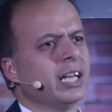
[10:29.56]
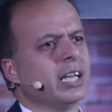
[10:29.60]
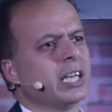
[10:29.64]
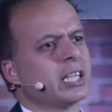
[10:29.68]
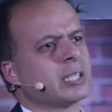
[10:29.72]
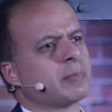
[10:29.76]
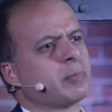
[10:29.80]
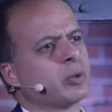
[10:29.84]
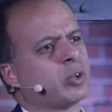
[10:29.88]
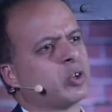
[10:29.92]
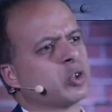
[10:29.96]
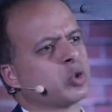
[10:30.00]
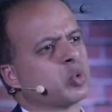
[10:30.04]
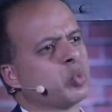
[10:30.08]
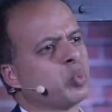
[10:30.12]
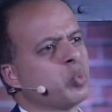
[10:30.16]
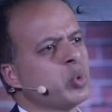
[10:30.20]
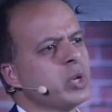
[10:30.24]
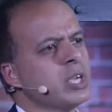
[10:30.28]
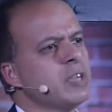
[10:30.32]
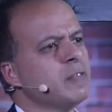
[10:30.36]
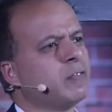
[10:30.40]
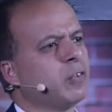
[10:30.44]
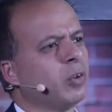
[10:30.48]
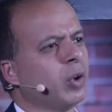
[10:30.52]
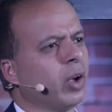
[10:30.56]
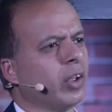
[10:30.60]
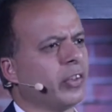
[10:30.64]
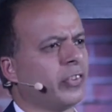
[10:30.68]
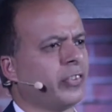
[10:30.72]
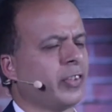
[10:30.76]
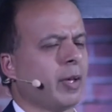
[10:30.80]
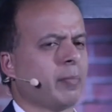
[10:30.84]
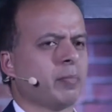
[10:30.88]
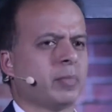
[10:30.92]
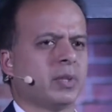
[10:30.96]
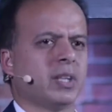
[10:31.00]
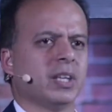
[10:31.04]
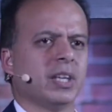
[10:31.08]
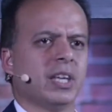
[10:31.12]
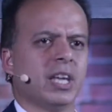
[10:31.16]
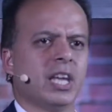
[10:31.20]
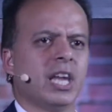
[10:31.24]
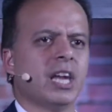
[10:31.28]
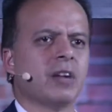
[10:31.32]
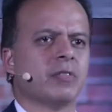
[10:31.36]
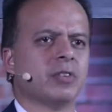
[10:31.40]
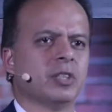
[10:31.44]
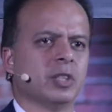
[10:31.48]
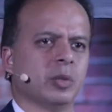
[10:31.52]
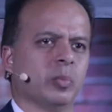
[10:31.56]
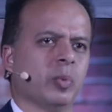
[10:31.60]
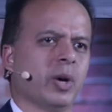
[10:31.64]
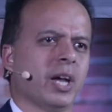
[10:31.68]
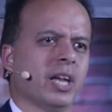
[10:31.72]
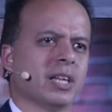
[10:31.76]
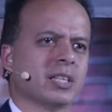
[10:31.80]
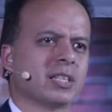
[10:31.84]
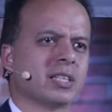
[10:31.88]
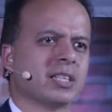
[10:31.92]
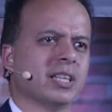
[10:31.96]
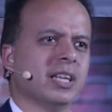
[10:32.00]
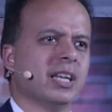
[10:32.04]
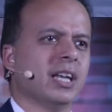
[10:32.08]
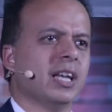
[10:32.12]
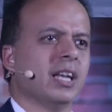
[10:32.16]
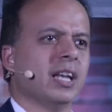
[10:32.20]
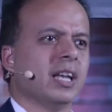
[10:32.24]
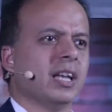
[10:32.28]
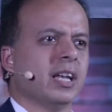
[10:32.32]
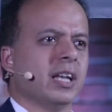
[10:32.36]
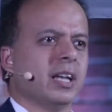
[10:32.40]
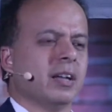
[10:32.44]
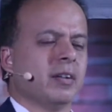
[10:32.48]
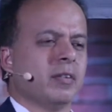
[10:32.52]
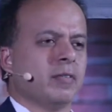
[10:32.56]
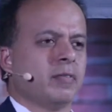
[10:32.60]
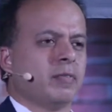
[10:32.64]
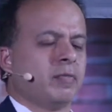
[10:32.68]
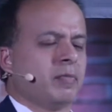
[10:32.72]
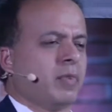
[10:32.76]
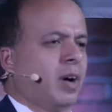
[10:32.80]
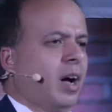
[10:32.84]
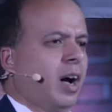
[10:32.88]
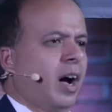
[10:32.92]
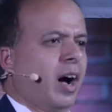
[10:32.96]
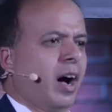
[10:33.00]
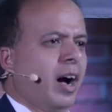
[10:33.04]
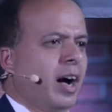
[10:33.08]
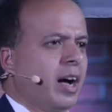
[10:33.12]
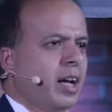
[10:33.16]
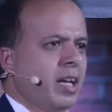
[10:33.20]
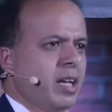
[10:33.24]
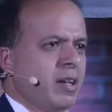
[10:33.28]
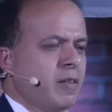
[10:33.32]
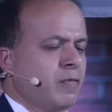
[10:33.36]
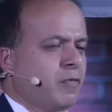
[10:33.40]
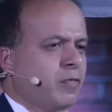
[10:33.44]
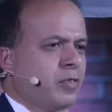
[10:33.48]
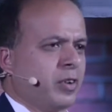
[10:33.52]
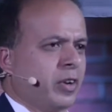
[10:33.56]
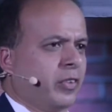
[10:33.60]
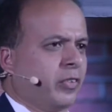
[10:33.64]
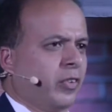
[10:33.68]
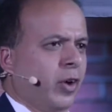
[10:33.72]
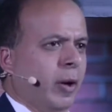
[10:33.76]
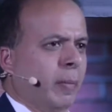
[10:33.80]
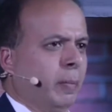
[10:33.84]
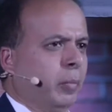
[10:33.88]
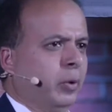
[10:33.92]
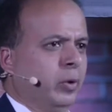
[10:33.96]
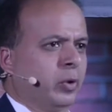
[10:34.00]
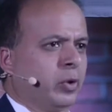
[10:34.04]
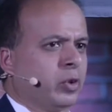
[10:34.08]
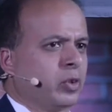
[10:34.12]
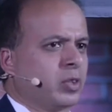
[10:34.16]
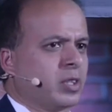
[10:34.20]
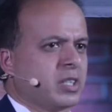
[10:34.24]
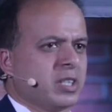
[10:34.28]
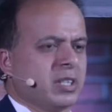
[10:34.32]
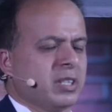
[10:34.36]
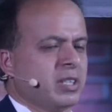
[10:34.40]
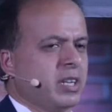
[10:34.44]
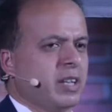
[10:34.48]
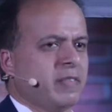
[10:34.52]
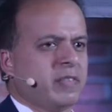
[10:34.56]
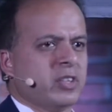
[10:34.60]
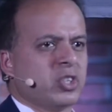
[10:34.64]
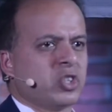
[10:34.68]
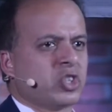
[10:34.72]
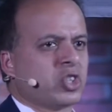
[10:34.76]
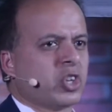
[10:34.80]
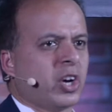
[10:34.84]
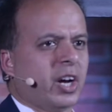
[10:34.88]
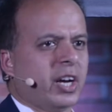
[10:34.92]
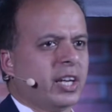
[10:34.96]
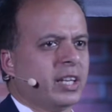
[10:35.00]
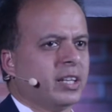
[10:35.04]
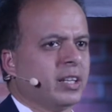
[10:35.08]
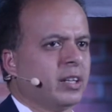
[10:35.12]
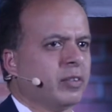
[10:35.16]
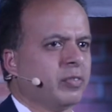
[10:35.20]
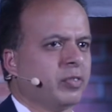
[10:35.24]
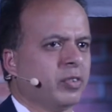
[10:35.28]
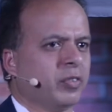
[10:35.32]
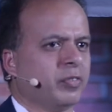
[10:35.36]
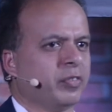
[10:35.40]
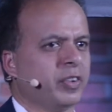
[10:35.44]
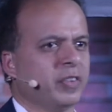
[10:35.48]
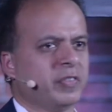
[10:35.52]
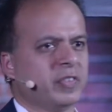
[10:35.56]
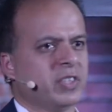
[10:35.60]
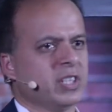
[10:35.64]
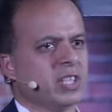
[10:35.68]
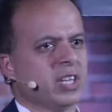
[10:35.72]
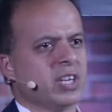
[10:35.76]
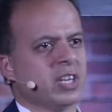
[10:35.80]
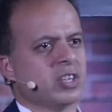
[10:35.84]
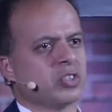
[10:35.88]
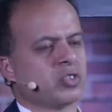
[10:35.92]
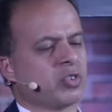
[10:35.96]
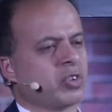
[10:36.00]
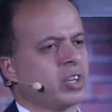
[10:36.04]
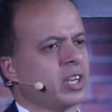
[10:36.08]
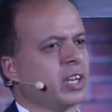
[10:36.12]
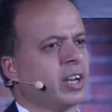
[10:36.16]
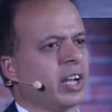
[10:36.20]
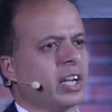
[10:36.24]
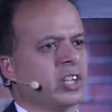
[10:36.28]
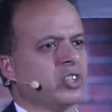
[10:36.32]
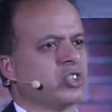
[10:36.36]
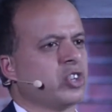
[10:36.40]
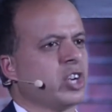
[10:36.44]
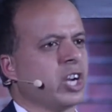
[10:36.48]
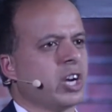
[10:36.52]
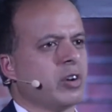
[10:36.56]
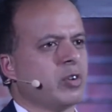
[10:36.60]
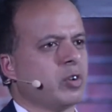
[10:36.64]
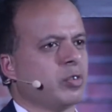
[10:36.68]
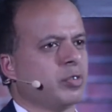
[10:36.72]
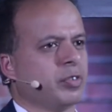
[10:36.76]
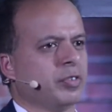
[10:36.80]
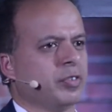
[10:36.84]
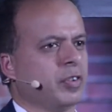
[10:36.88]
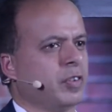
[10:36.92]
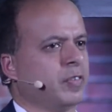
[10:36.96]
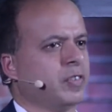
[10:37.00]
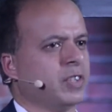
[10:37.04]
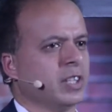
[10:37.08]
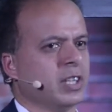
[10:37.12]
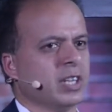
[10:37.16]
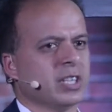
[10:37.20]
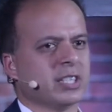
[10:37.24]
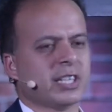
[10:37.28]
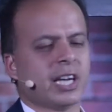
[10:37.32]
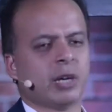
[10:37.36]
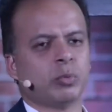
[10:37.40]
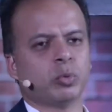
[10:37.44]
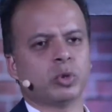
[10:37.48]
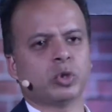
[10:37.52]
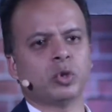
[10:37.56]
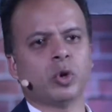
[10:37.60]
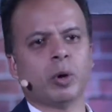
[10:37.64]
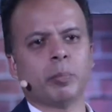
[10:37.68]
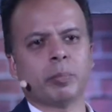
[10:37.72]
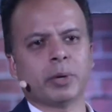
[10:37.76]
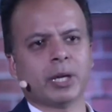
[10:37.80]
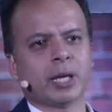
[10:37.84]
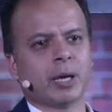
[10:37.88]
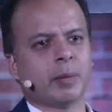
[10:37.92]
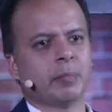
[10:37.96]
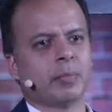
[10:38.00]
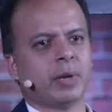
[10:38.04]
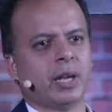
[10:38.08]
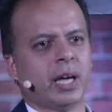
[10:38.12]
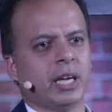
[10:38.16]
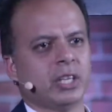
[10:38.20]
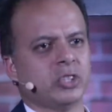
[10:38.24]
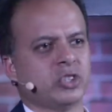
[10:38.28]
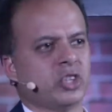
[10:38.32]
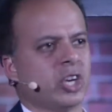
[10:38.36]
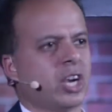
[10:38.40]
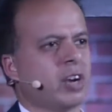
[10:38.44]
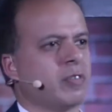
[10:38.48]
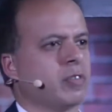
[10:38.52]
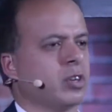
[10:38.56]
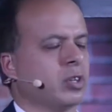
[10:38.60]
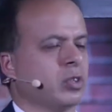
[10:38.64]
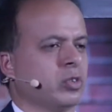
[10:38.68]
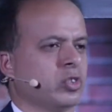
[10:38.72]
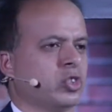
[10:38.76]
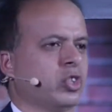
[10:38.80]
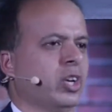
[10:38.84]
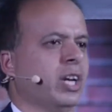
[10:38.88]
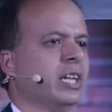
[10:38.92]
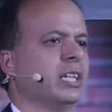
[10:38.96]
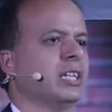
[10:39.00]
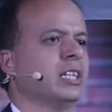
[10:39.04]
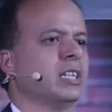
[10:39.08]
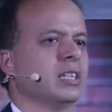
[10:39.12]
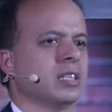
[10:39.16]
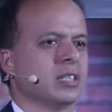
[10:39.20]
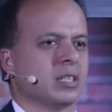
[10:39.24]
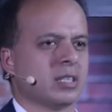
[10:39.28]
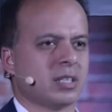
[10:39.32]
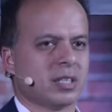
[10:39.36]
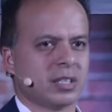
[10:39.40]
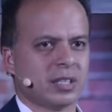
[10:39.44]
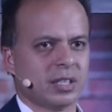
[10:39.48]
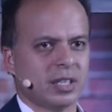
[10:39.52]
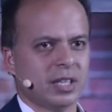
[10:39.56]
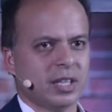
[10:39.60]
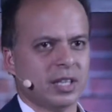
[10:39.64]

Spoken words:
is because we've lost something here in the West. I, for example, could live in China for 50 years or in Nigeria for 50 years. I would not become Nigerian or Chinese.